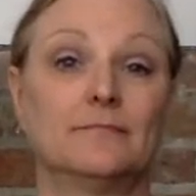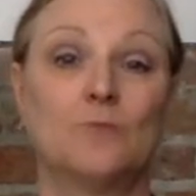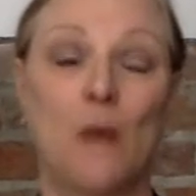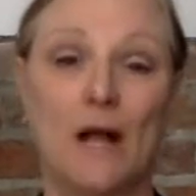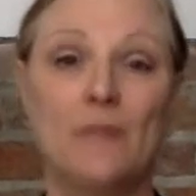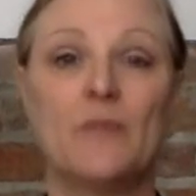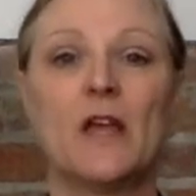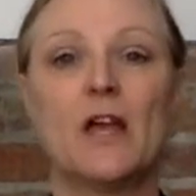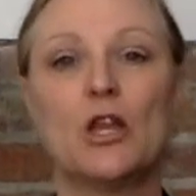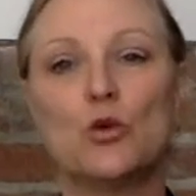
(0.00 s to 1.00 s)
Well,
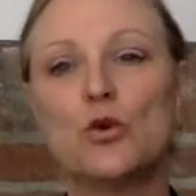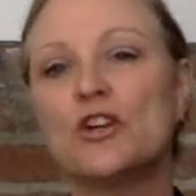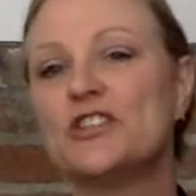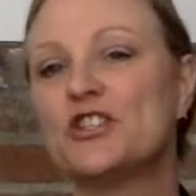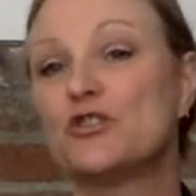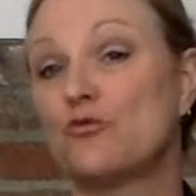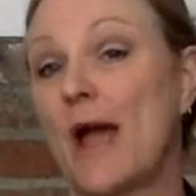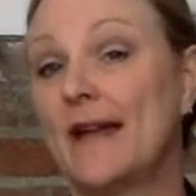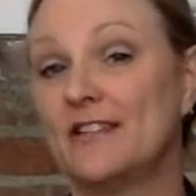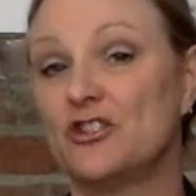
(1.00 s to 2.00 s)
the word
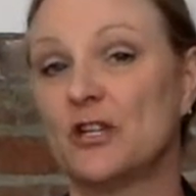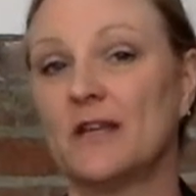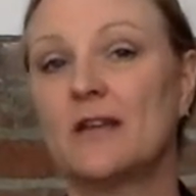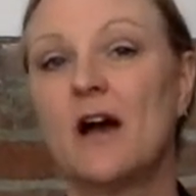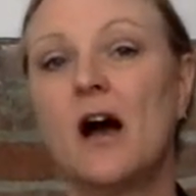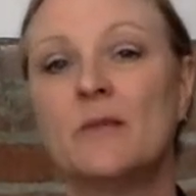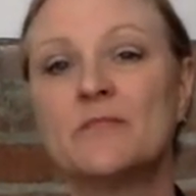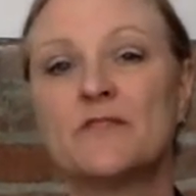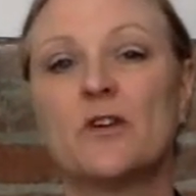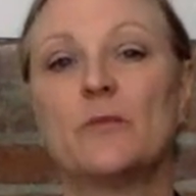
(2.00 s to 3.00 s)
strategy
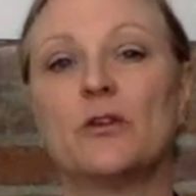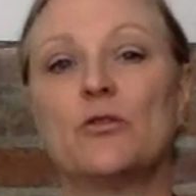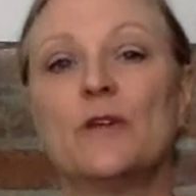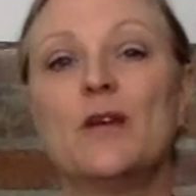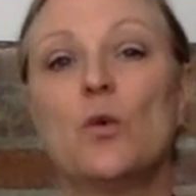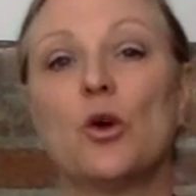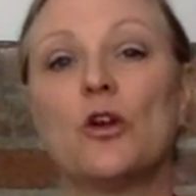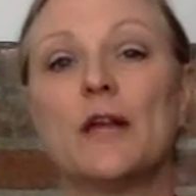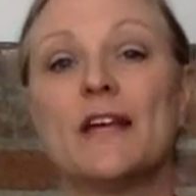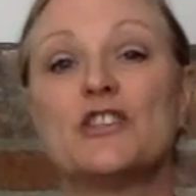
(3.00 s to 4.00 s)
comes from the Greek
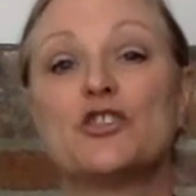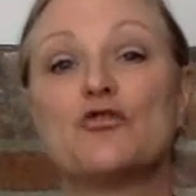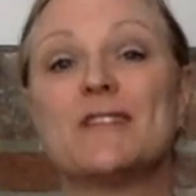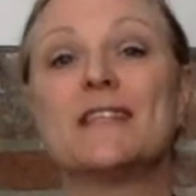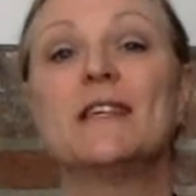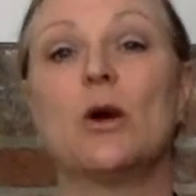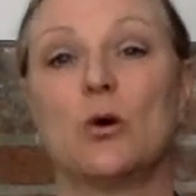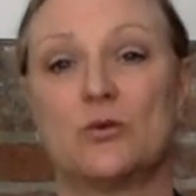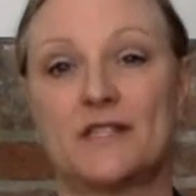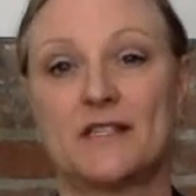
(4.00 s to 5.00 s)
word
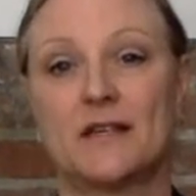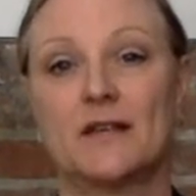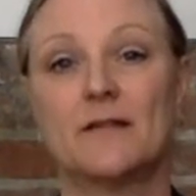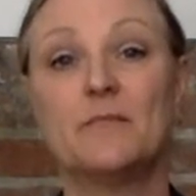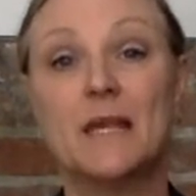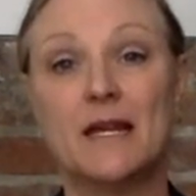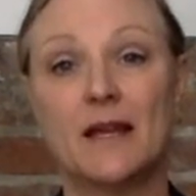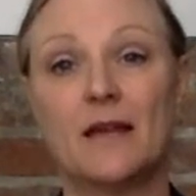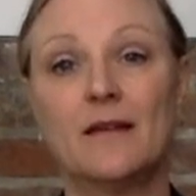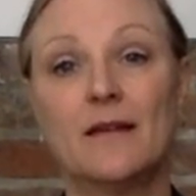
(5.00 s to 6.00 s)
strategos,
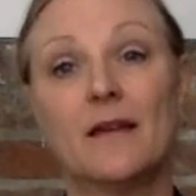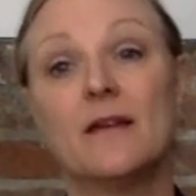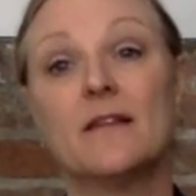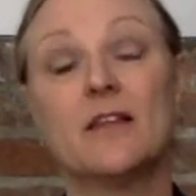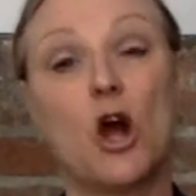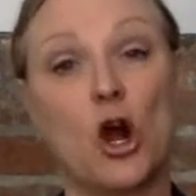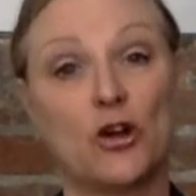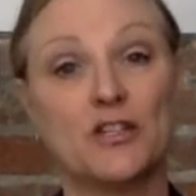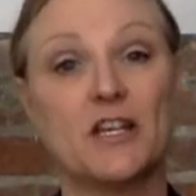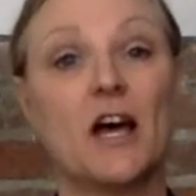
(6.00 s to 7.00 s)
meaning the
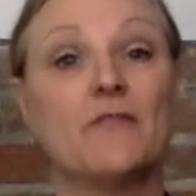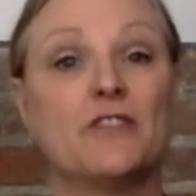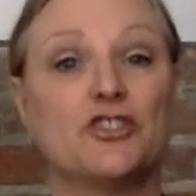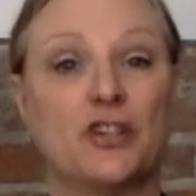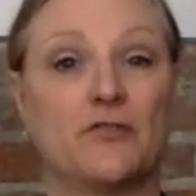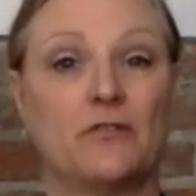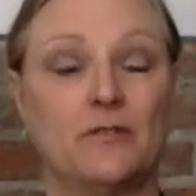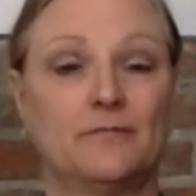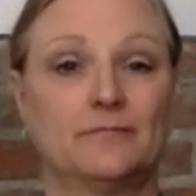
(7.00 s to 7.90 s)
art of the general.